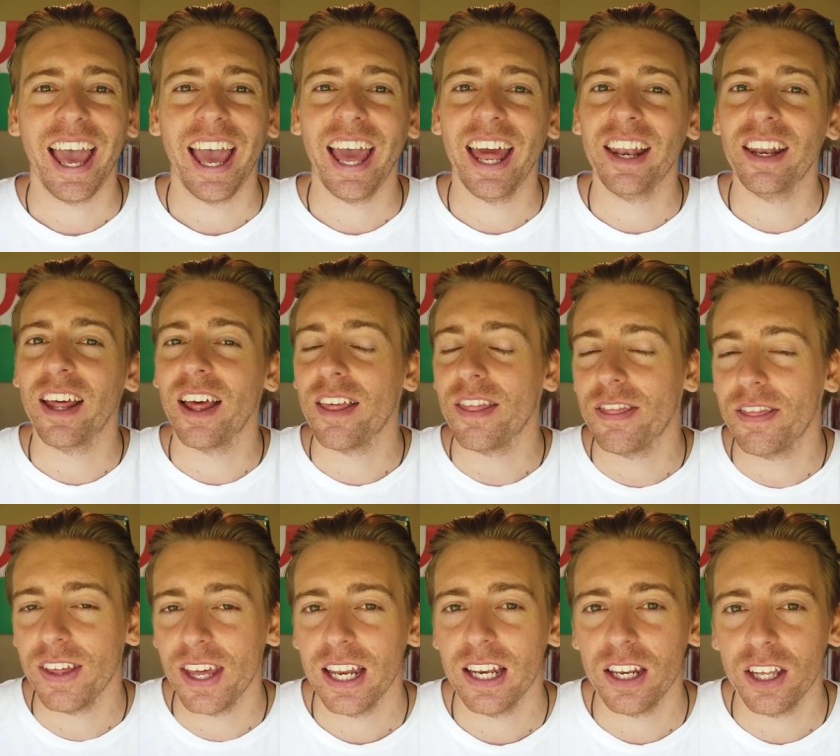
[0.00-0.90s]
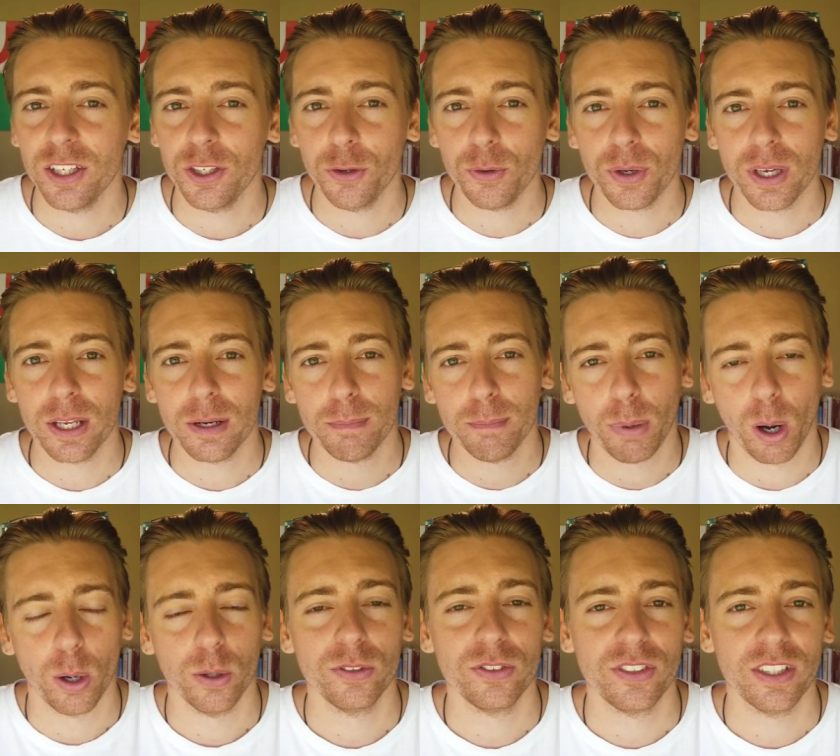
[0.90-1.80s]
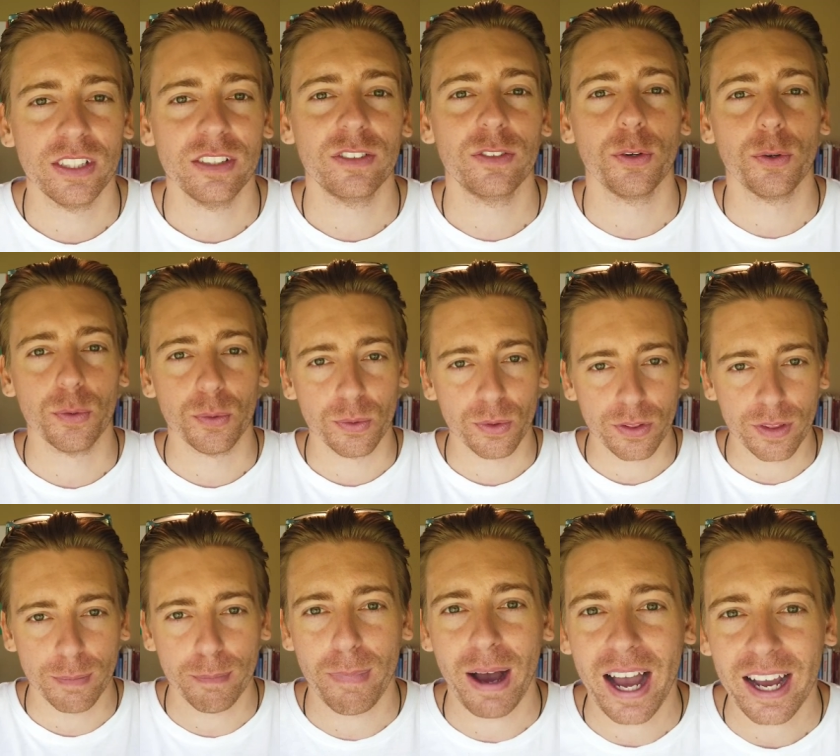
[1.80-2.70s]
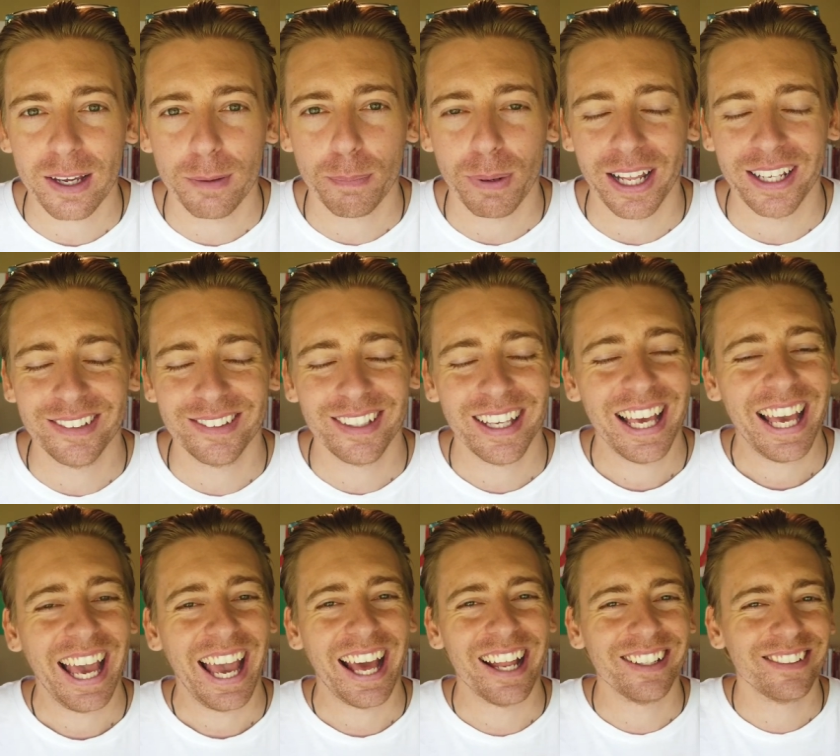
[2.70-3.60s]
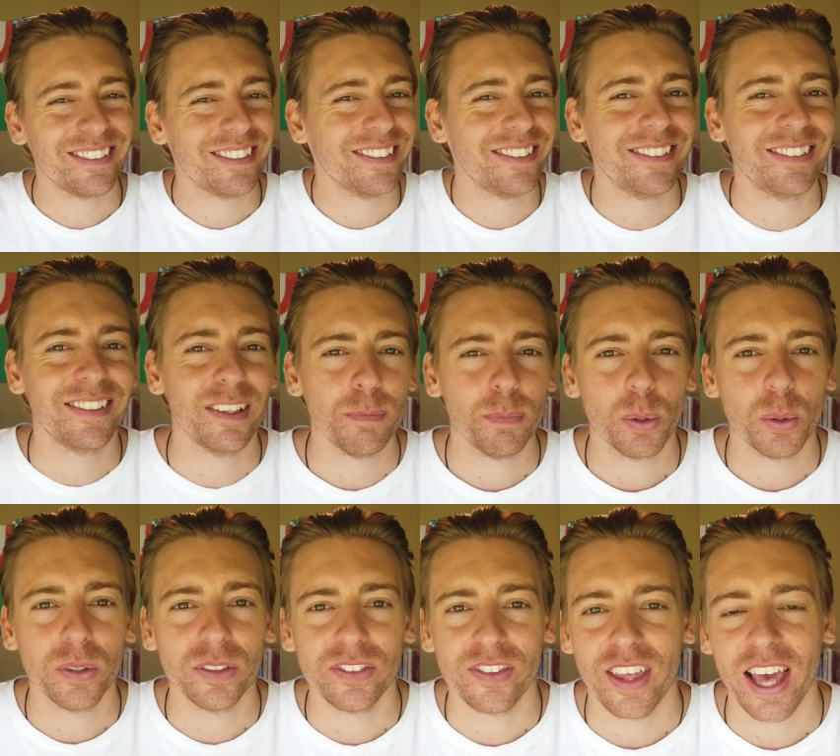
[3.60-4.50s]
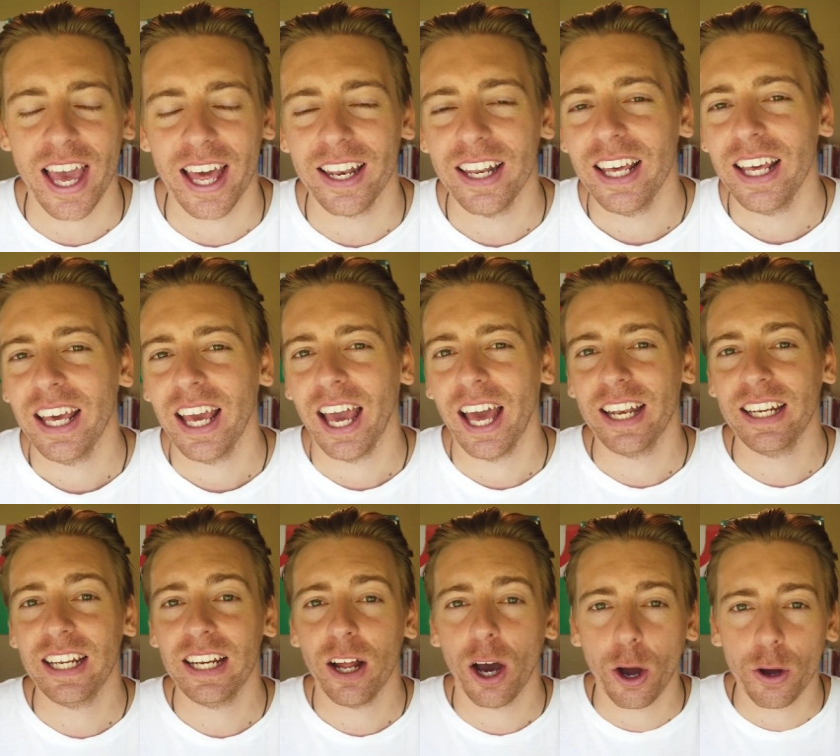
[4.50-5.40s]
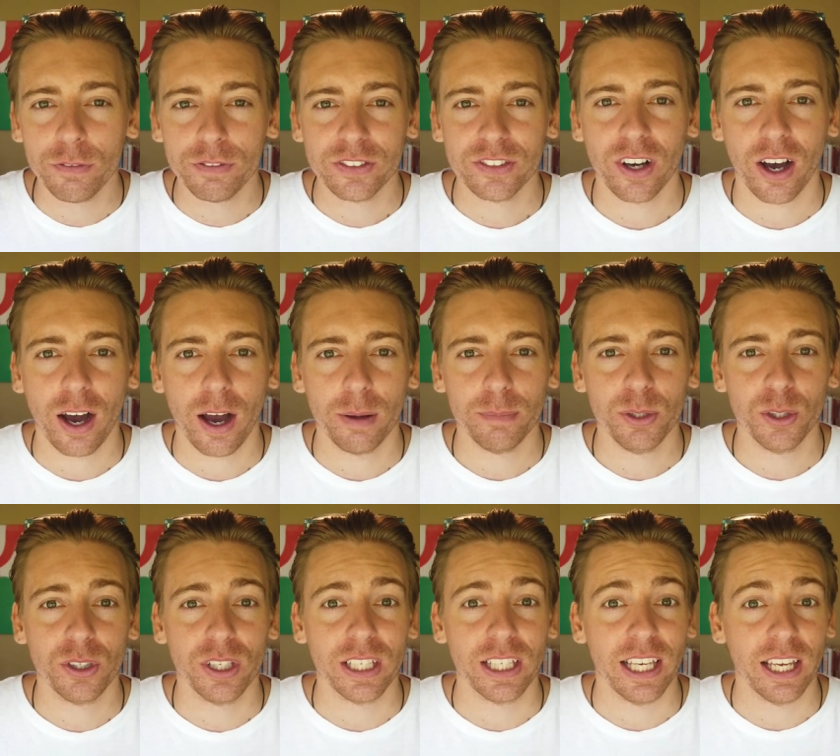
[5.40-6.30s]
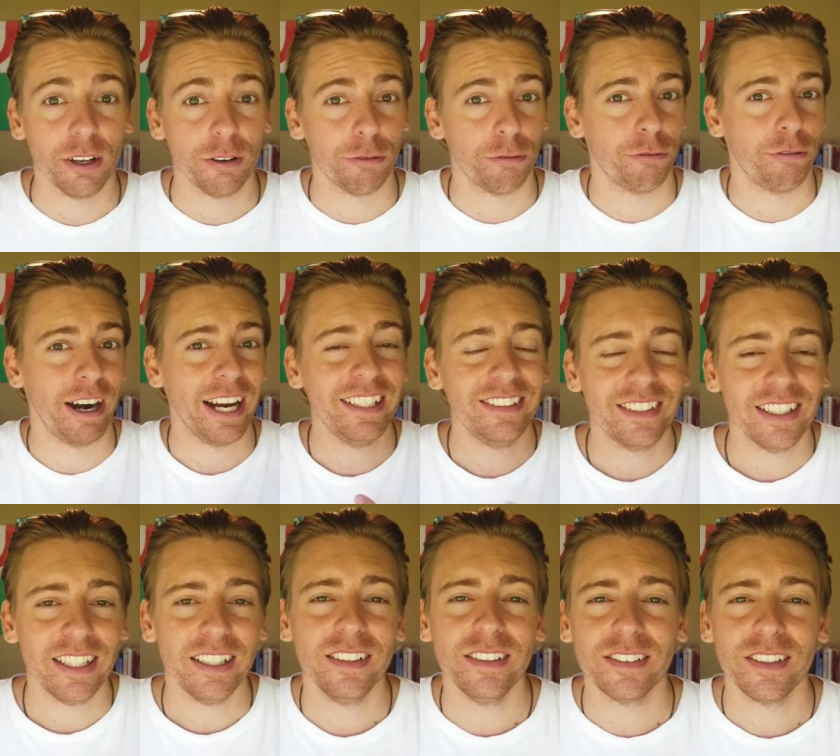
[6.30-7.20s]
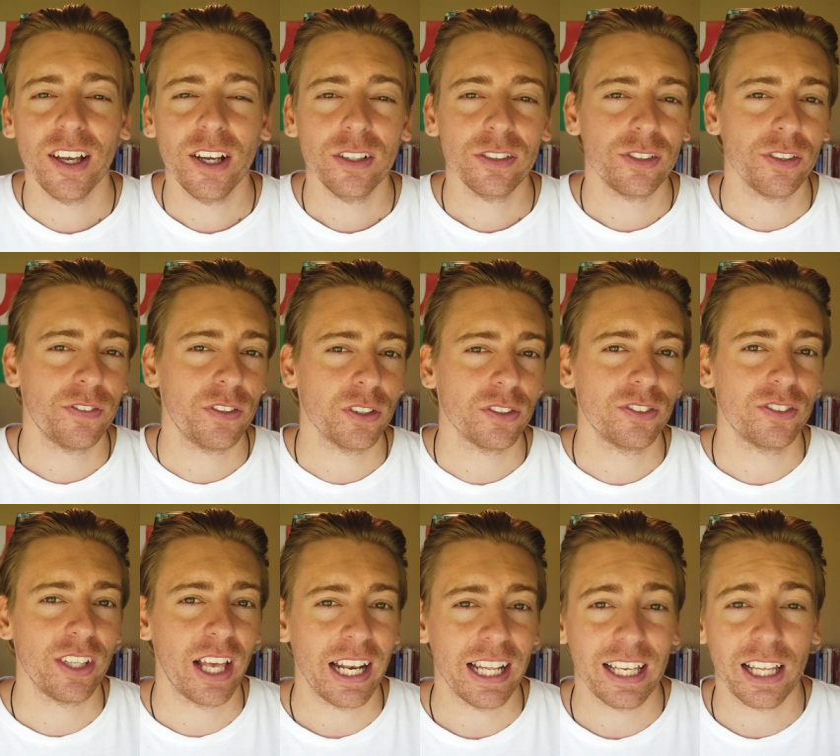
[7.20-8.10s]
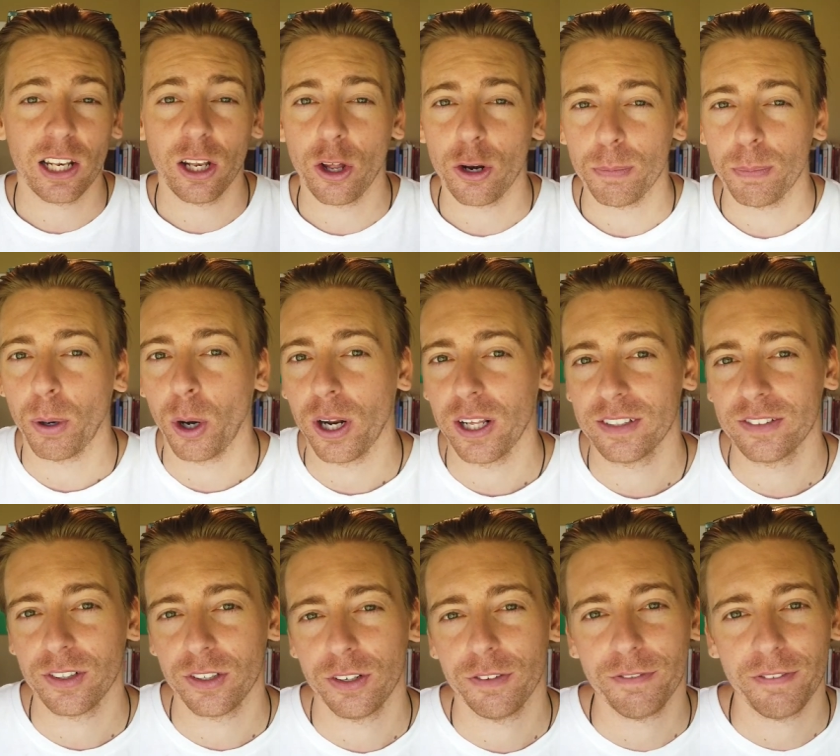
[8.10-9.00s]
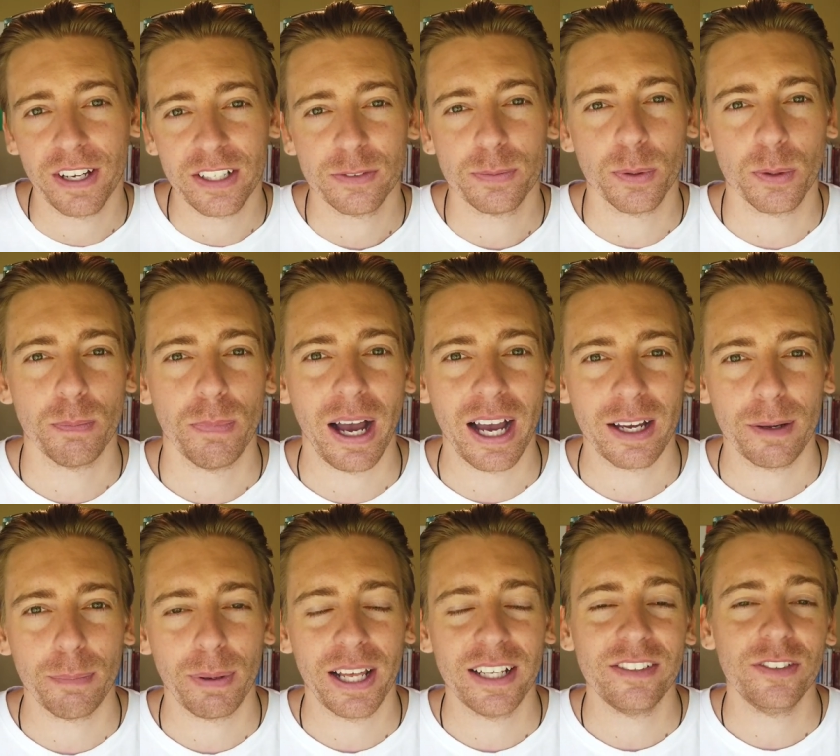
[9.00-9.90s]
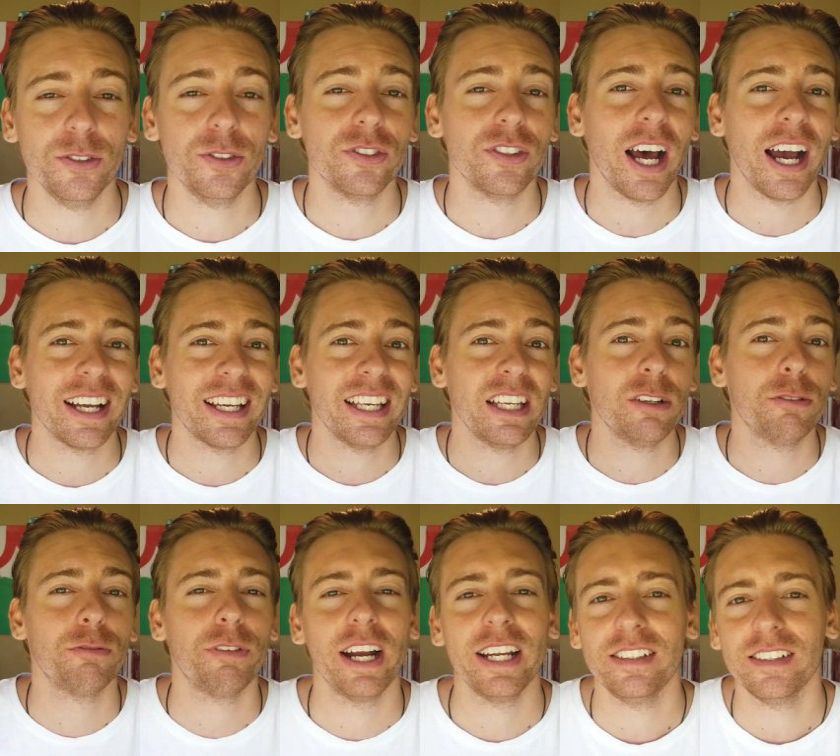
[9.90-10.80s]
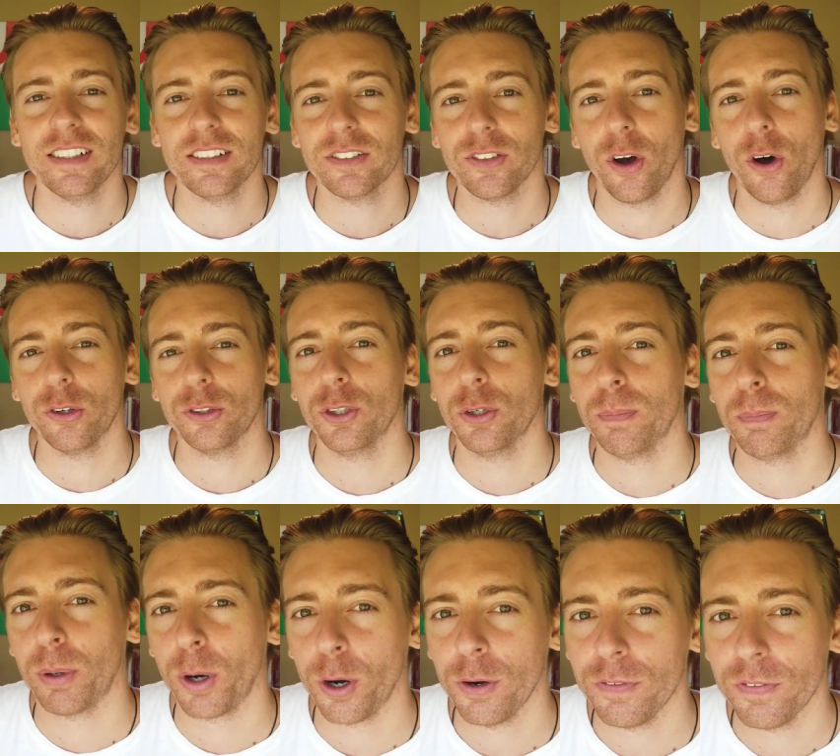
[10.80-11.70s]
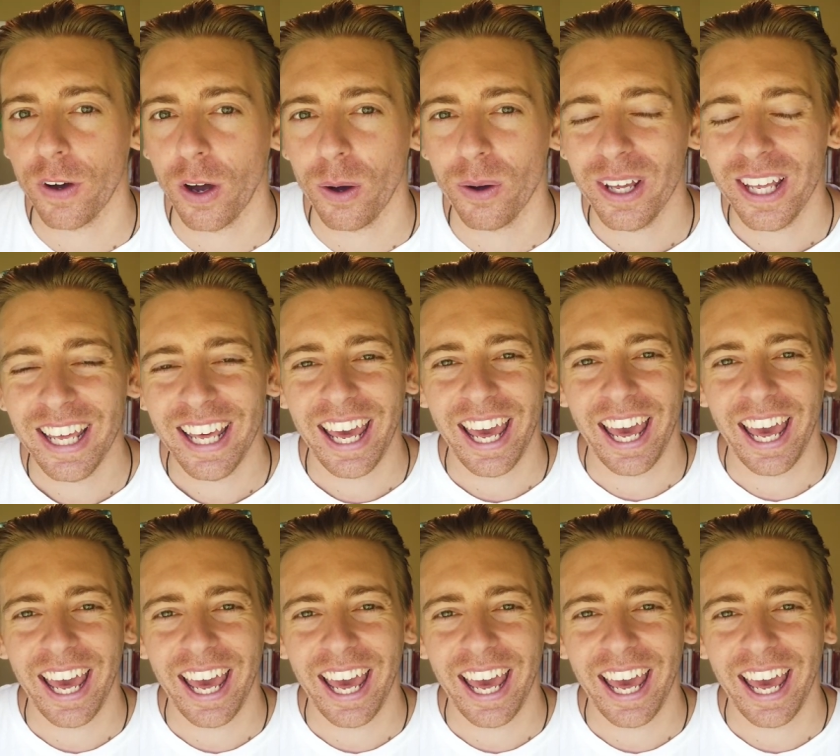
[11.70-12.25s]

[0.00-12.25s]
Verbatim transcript: and then you can post it to the marketplace. And it's as simple as that. And then over time, you can get ratings. So if you're selling a lot of products on the Facebook Marketplace, you start getting ratings on your profile,